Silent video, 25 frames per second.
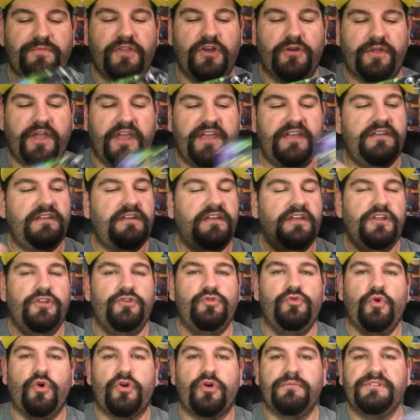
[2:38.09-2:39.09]
okay?
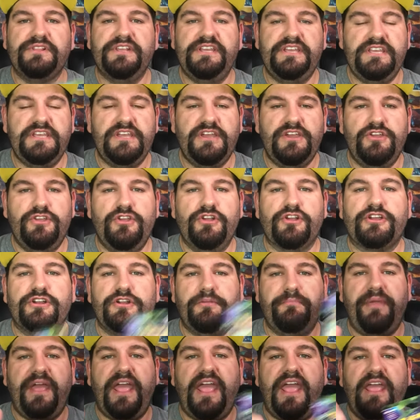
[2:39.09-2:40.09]
Normally, you're
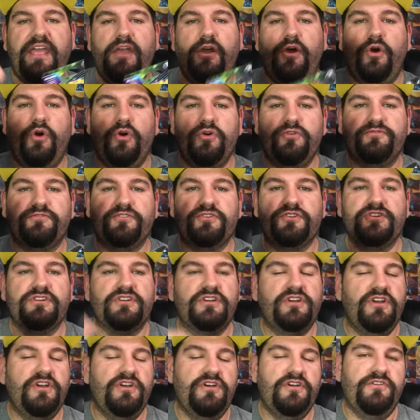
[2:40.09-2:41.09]
gonna pay over
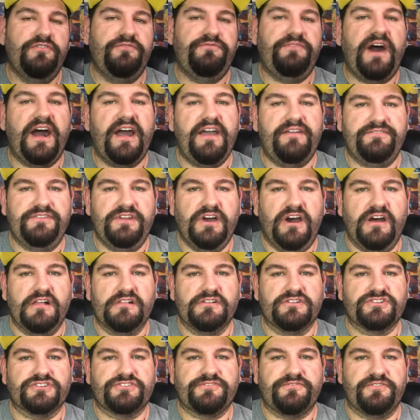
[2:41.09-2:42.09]

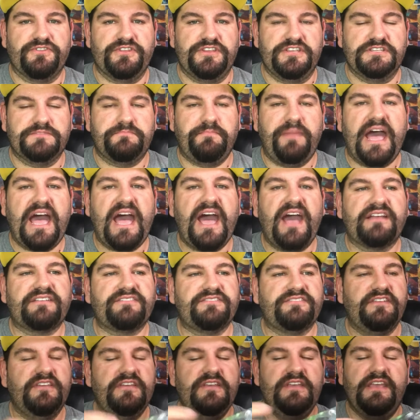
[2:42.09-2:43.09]
$5 for these
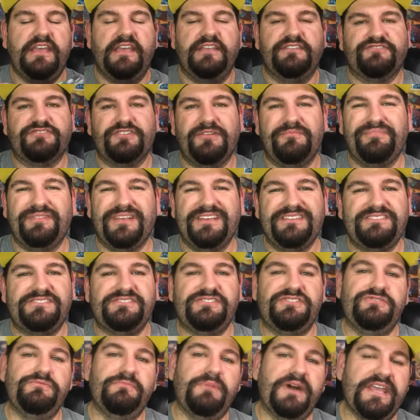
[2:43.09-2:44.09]
packs. In some
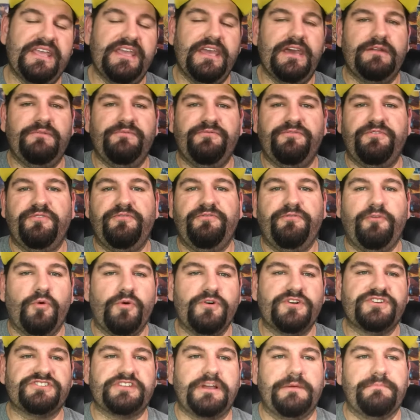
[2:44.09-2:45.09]
places, you might get them for
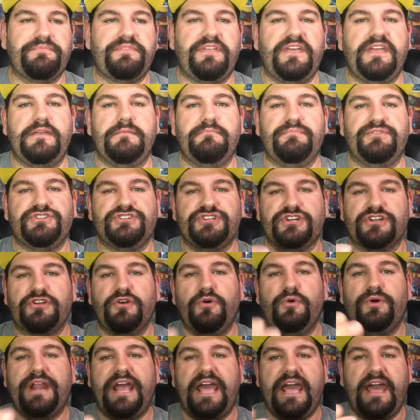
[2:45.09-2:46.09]
four something, but you're
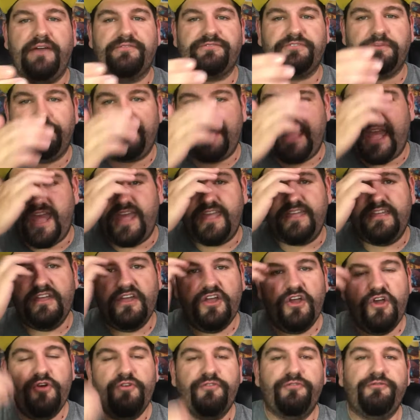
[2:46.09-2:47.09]
going to have to pay
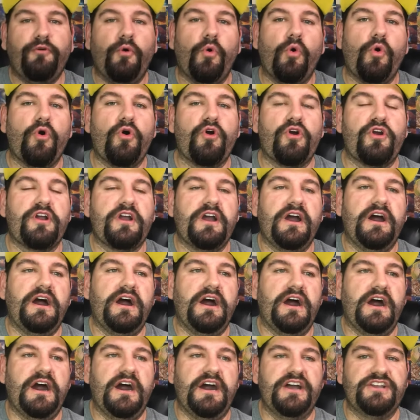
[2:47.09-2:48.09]
for
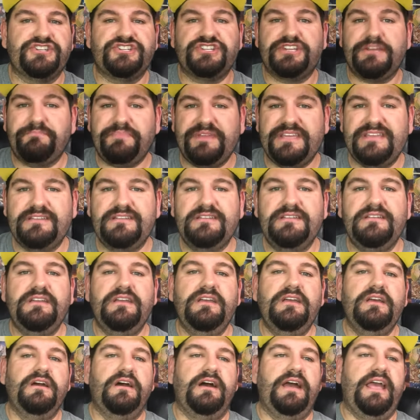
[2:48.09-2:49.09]
shipping,
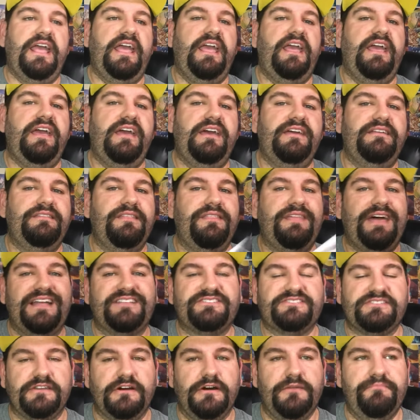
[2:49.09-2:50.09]
and
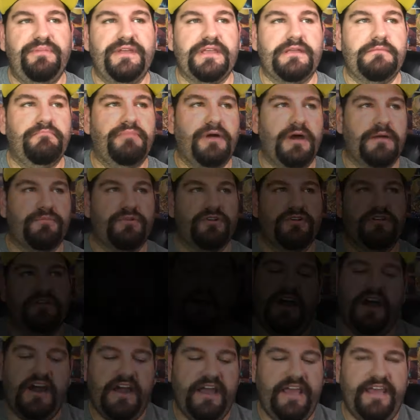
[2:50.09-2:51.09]
that's a big bummer.
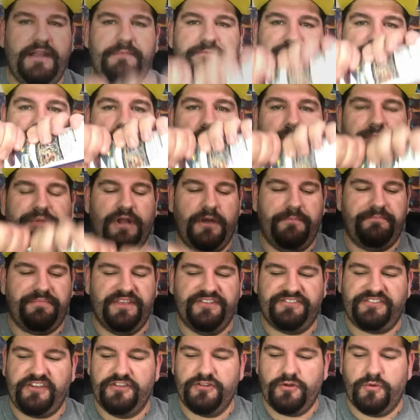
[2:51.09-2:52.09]
And I'm gonna open up
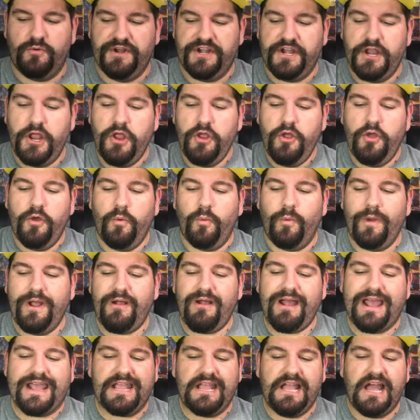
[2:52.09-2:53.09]
this other one.
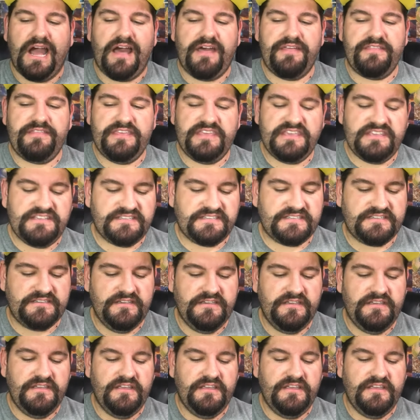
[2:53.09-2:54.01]
Where I got these,